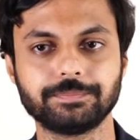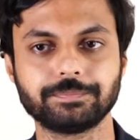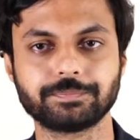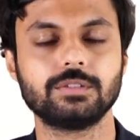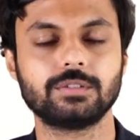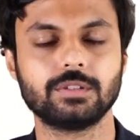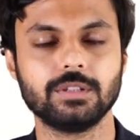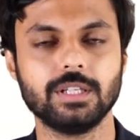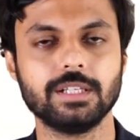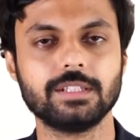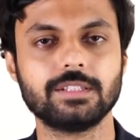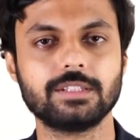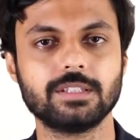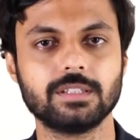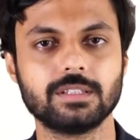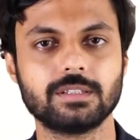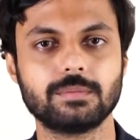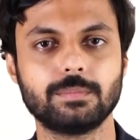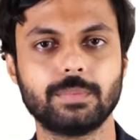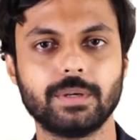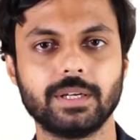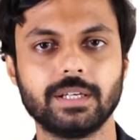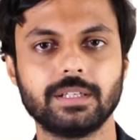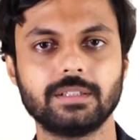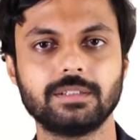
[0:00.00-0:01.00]
So let's
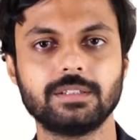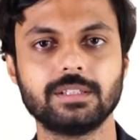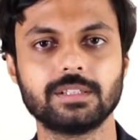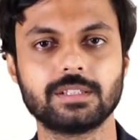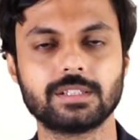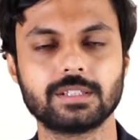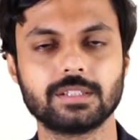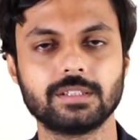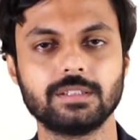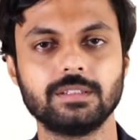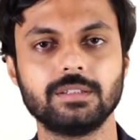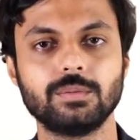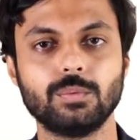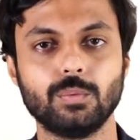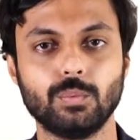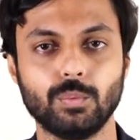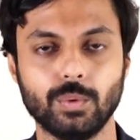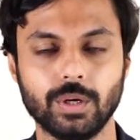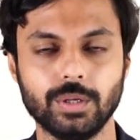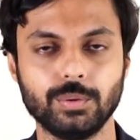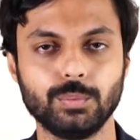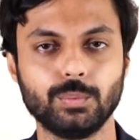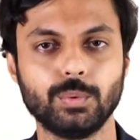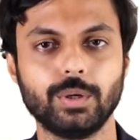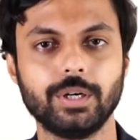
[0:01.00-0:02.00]
just break this
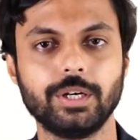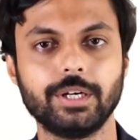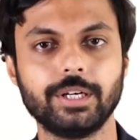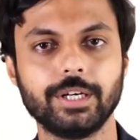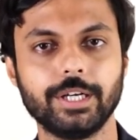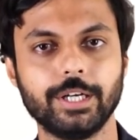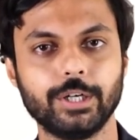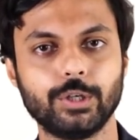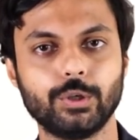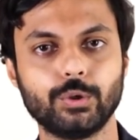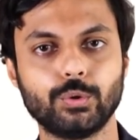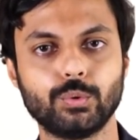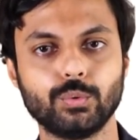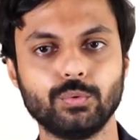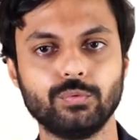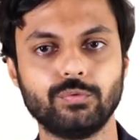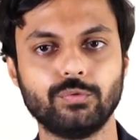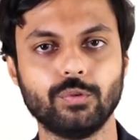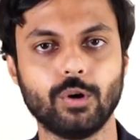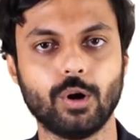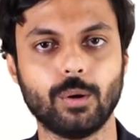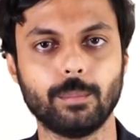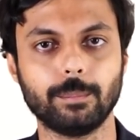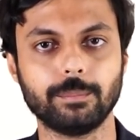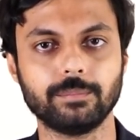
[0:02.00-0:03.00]
one word into two
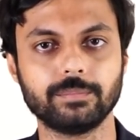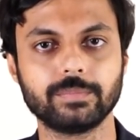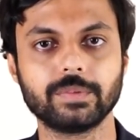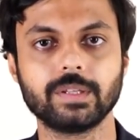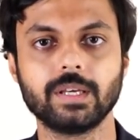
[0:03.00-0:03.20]
forms.